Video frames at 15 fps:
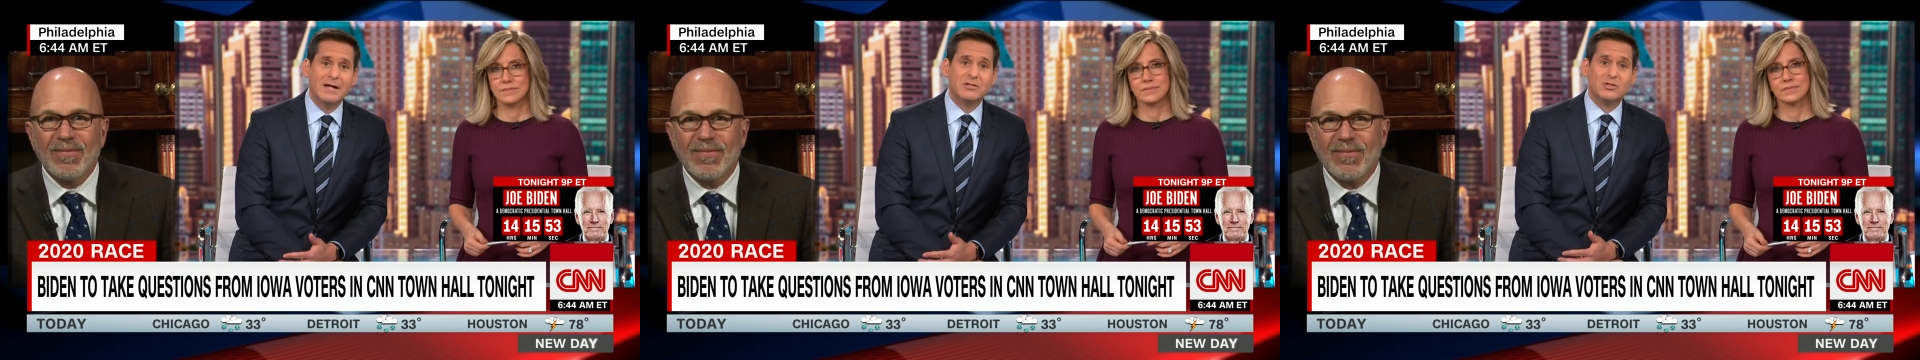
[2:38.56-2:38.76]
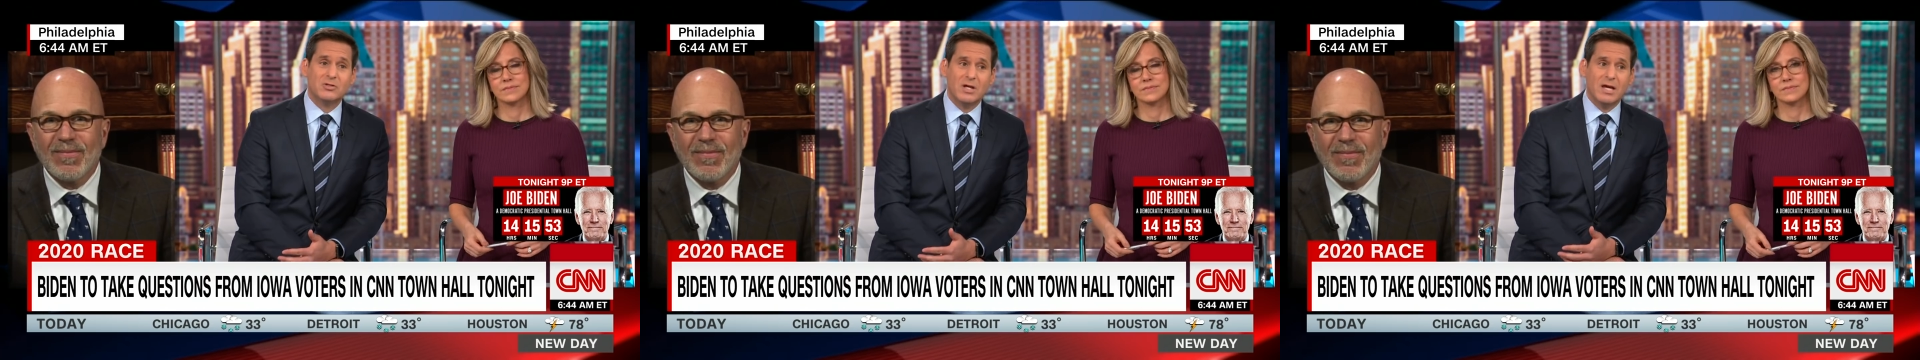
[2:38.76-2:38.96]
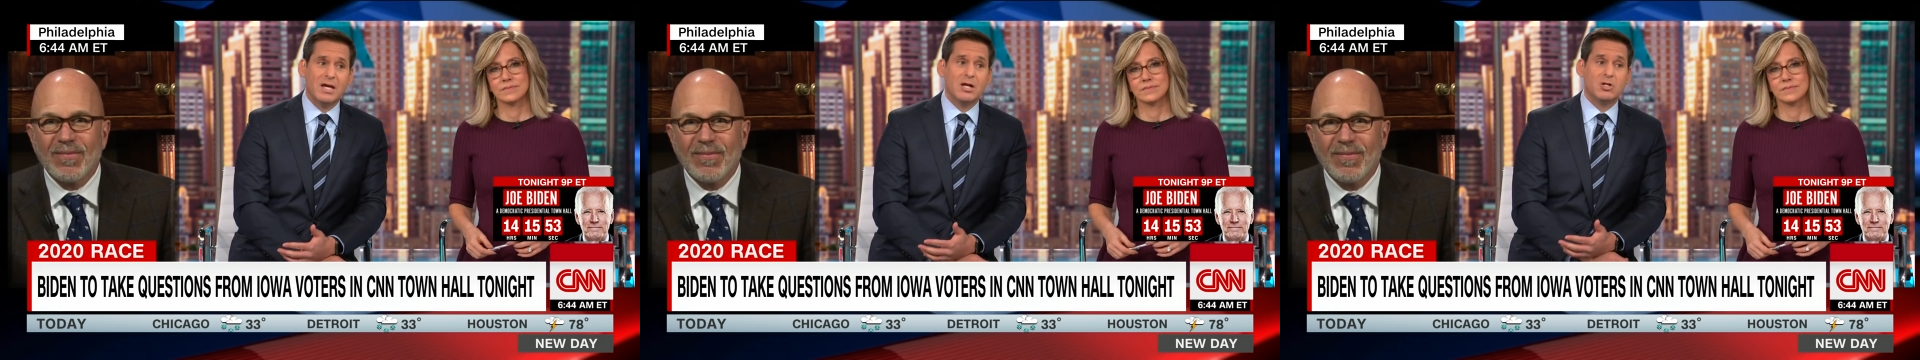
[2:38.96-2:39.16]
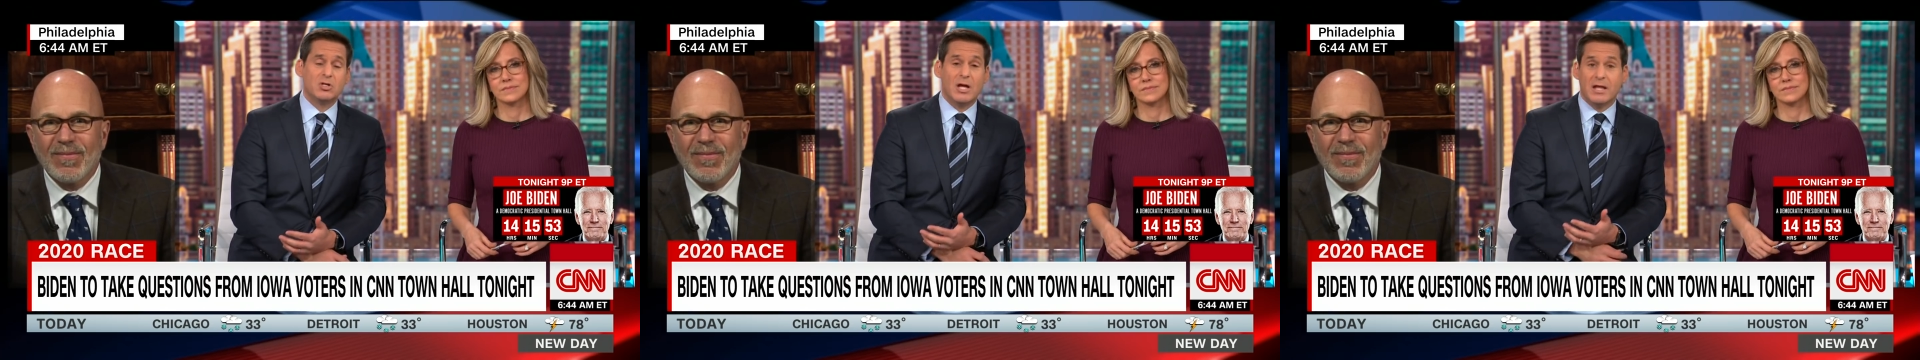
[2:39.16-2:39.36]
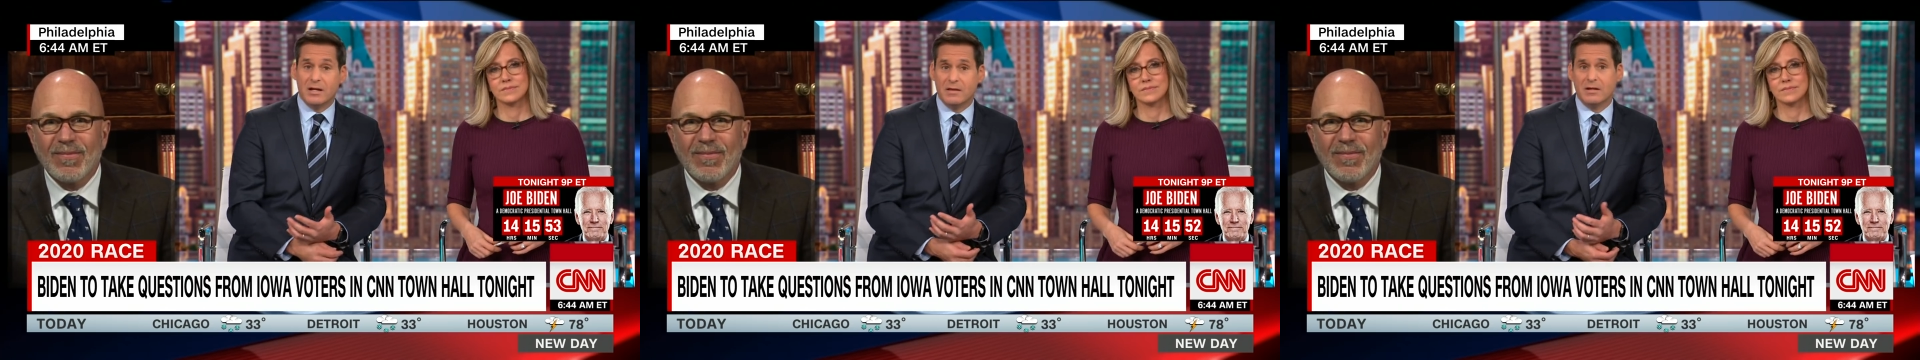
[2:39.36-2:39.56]
Speaker 1: that stage
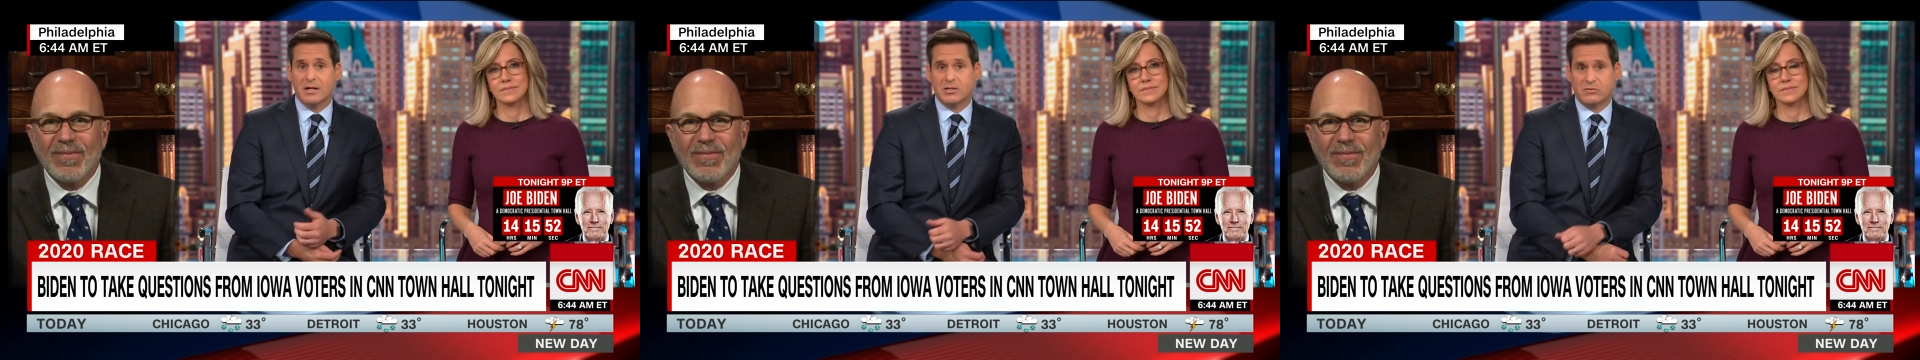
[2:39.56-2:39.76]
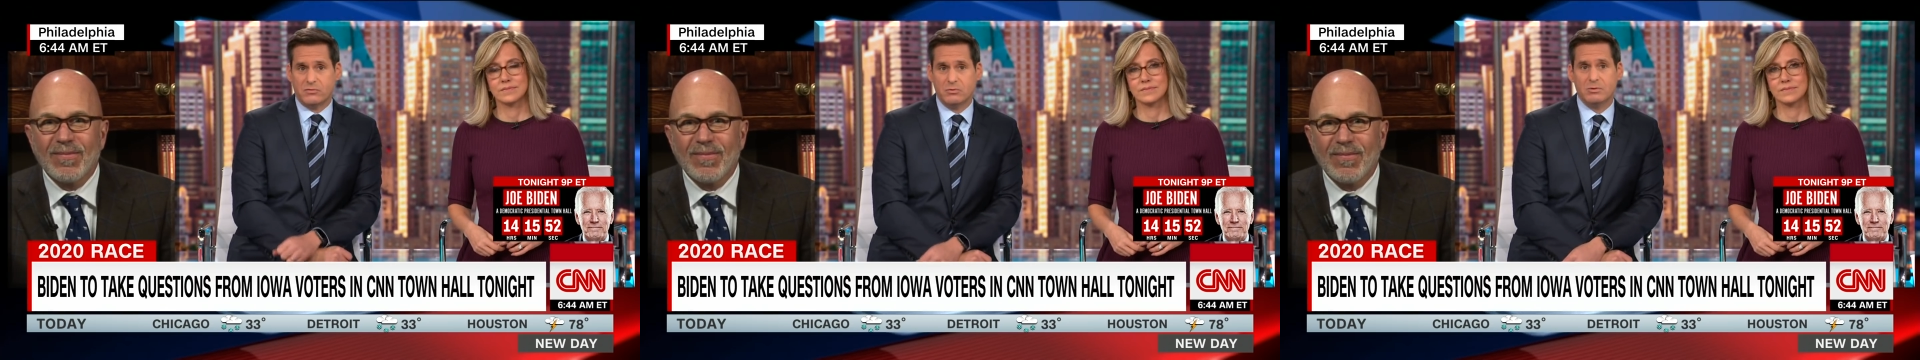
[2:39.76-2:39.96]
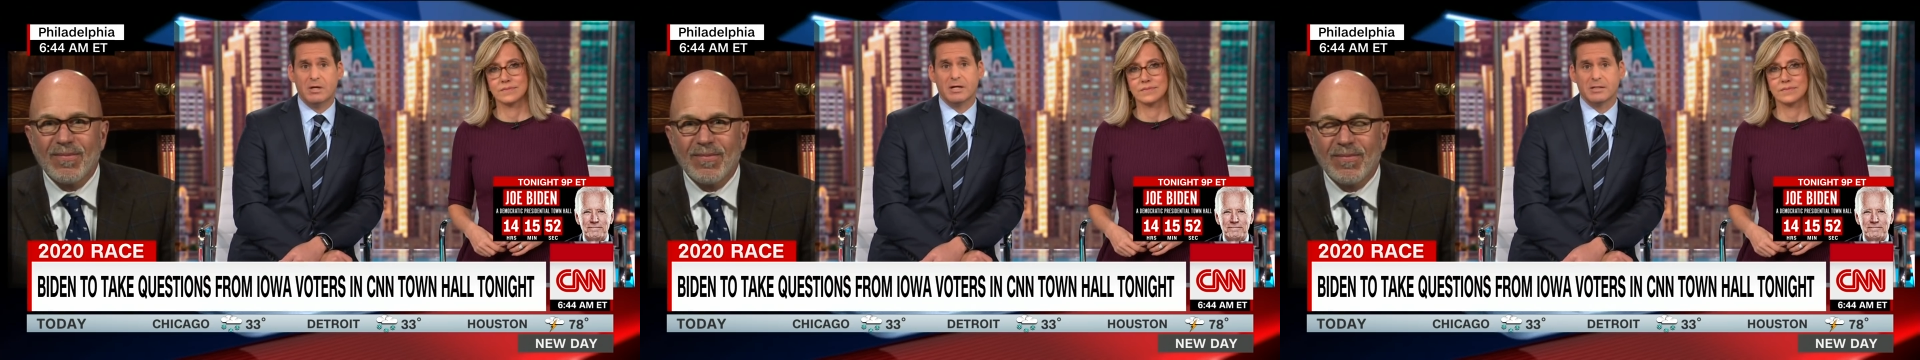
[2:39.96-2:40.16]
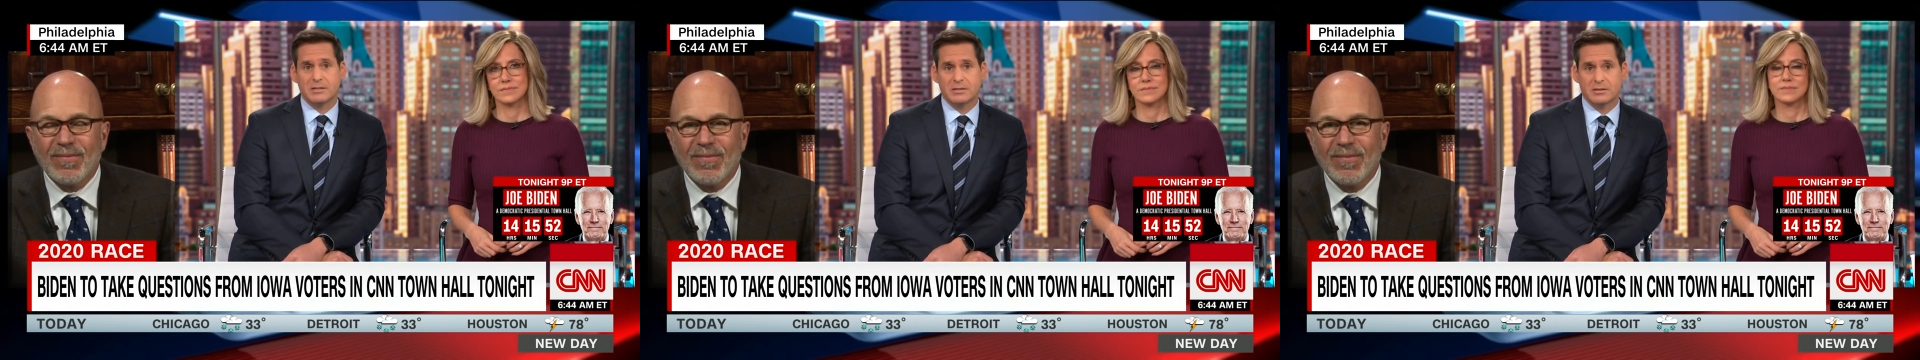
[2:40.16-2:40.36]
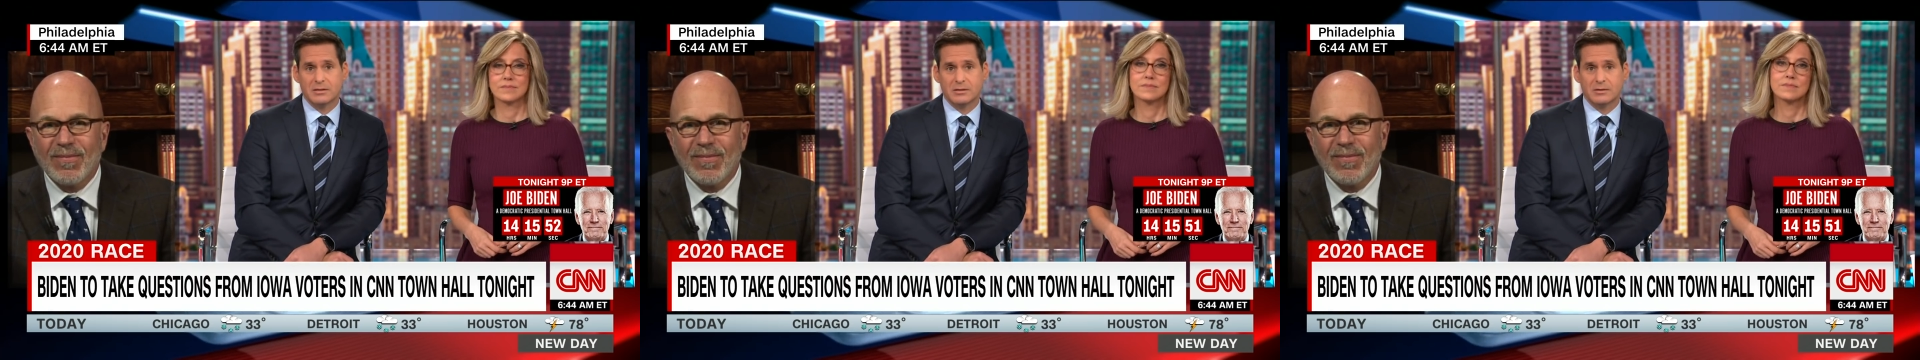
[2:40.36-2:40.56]
and in the next few days?
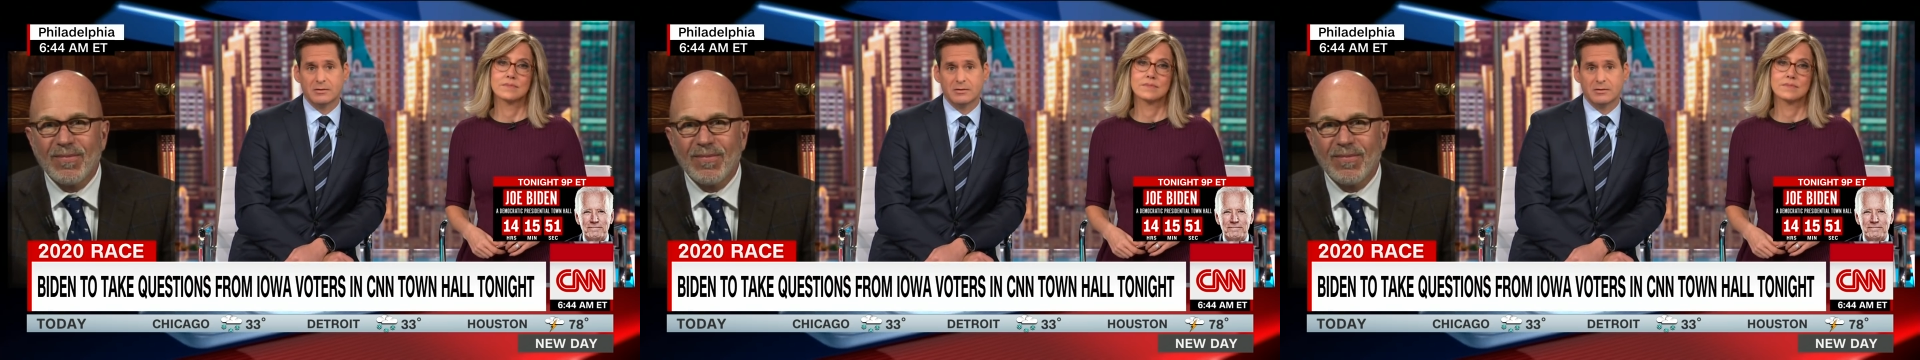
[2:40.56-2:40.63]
